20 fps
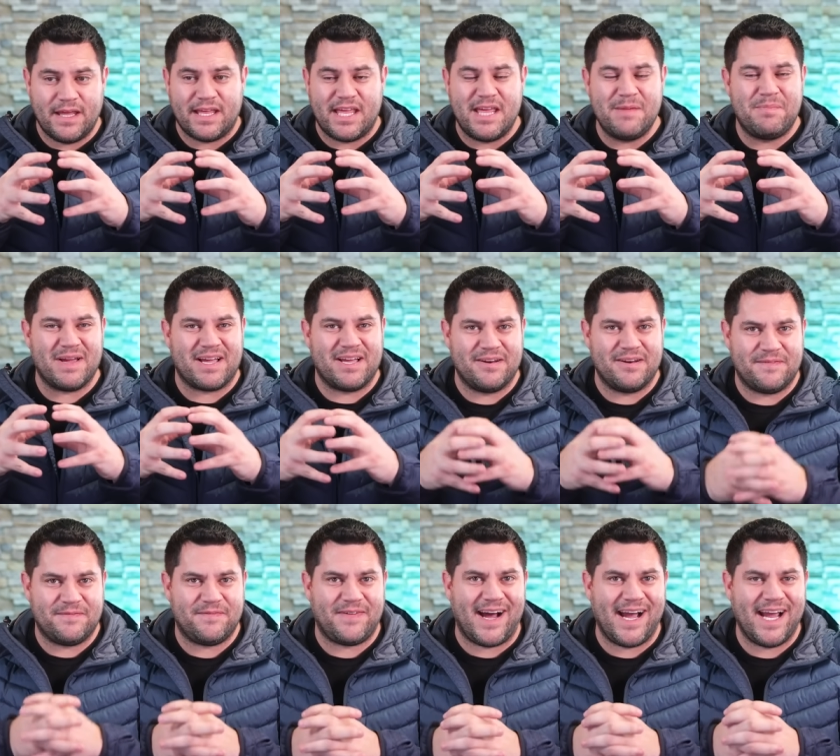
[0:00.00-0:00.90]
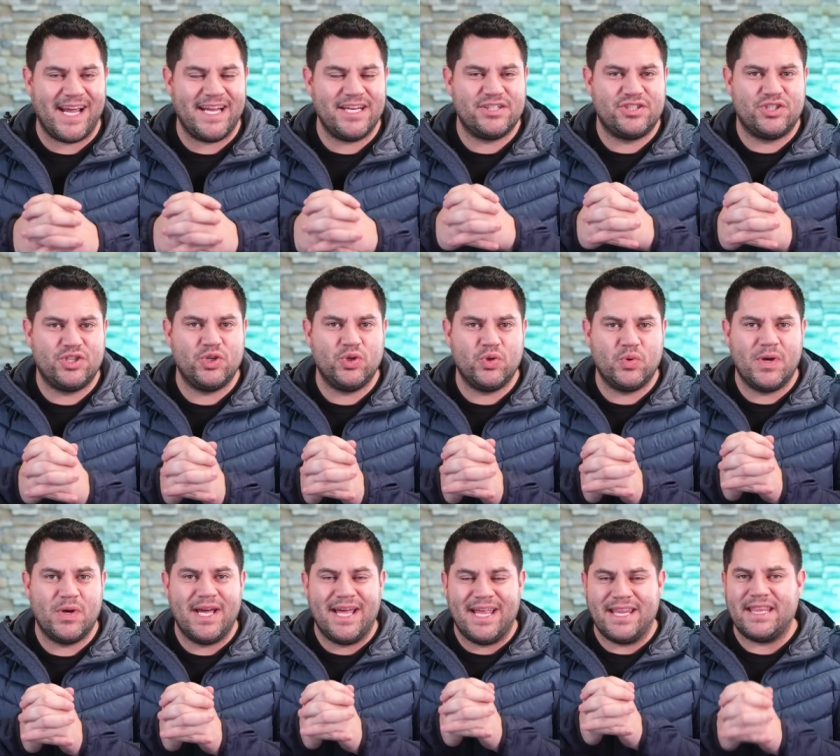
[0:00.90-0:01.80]
keep it confined
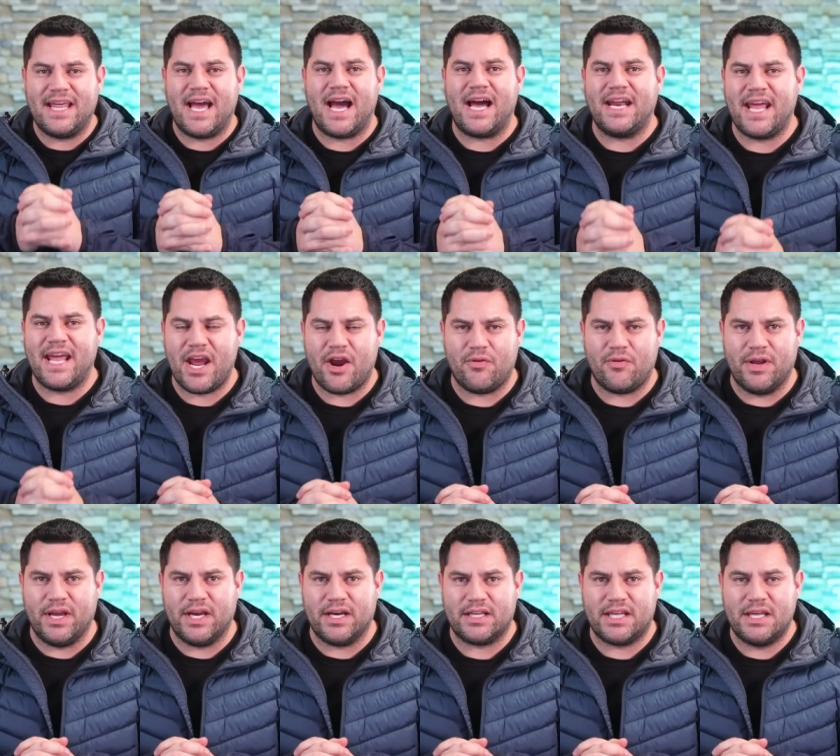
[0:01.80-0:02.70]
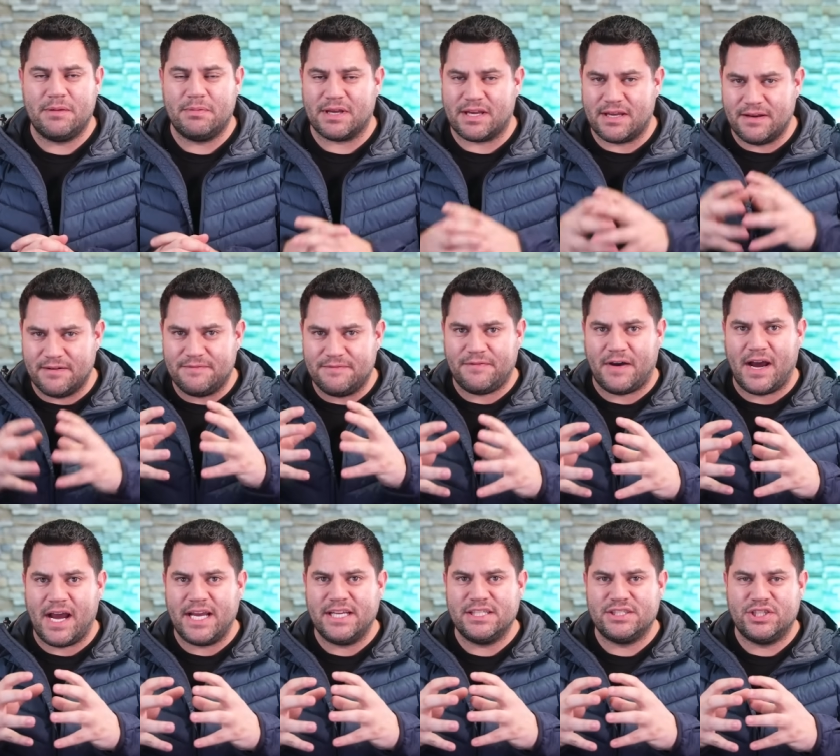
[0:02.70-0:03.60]
to that area, keep it
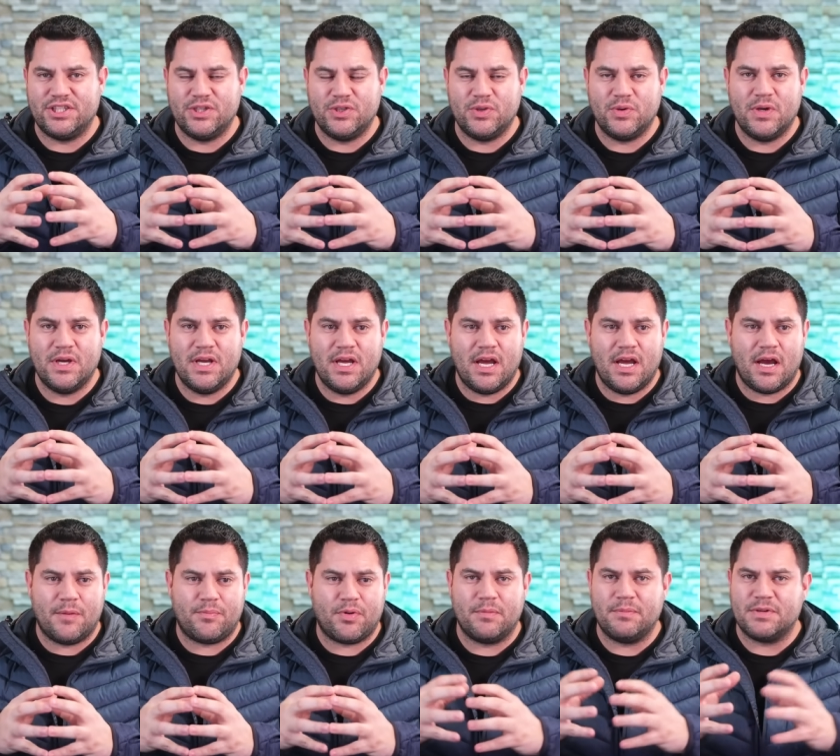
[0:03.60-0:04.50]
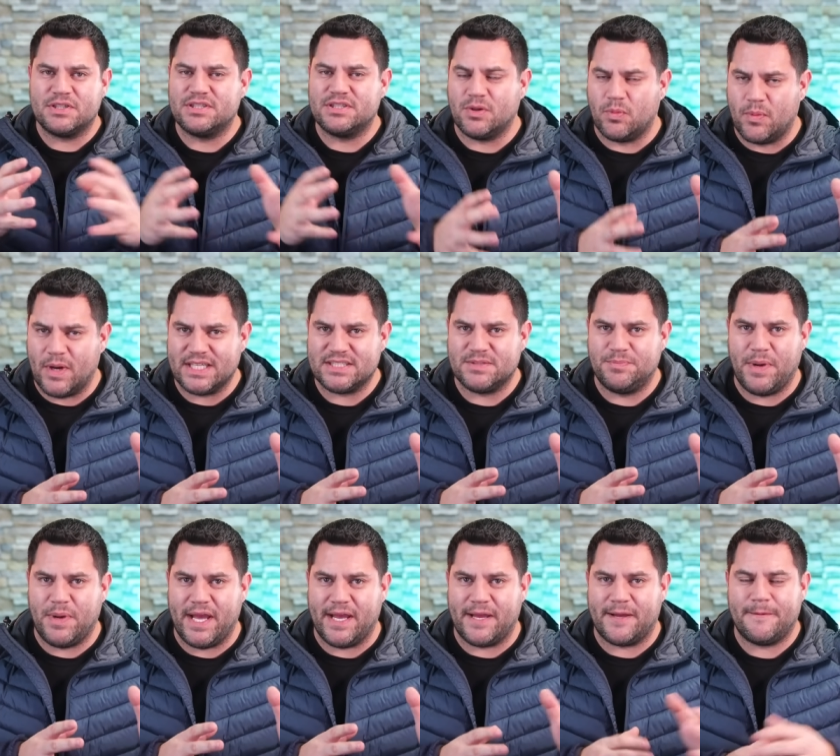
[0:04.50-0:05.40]
confined to uh, pretty much the West
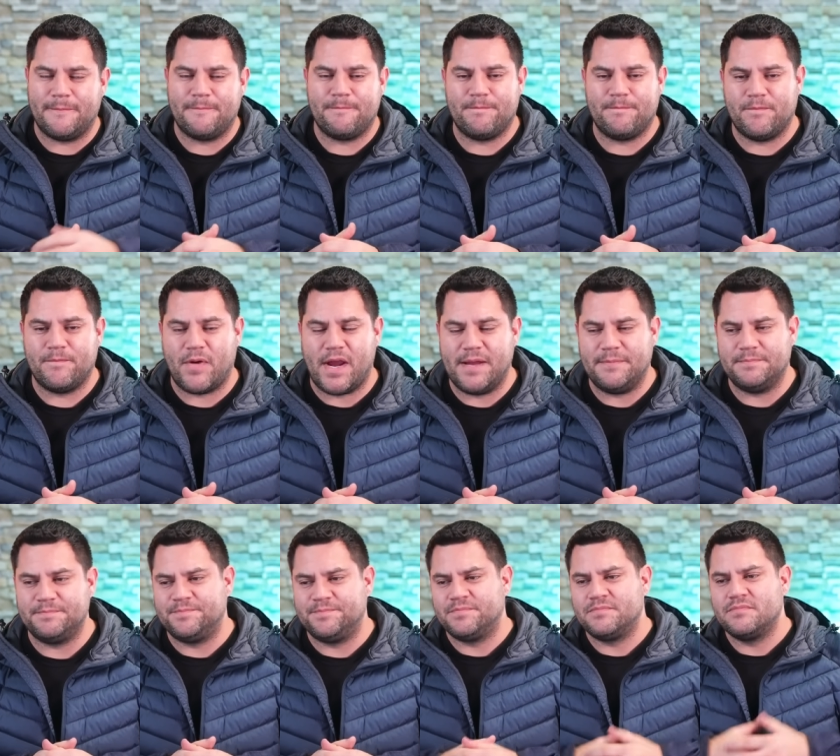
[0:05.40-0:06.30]
Bank, right?